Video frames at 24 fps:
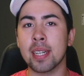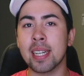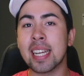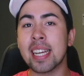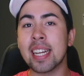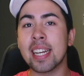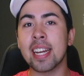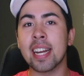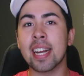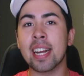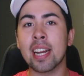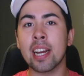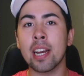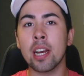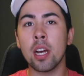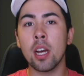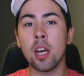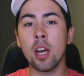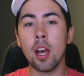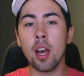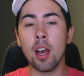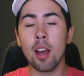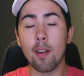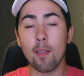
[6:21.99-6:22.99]
needing
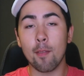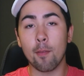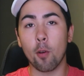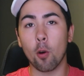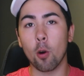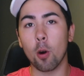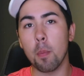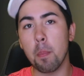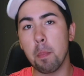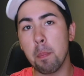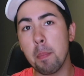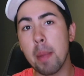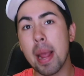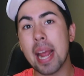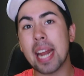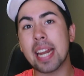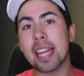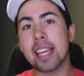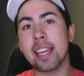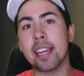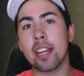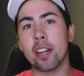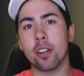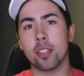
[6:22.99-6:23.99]
for many
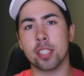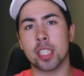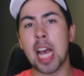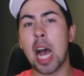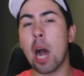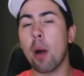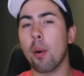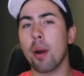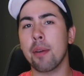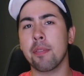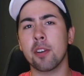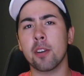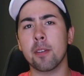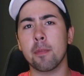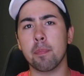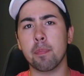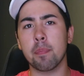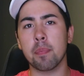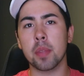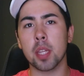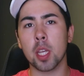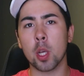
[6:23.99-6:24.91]
years. However,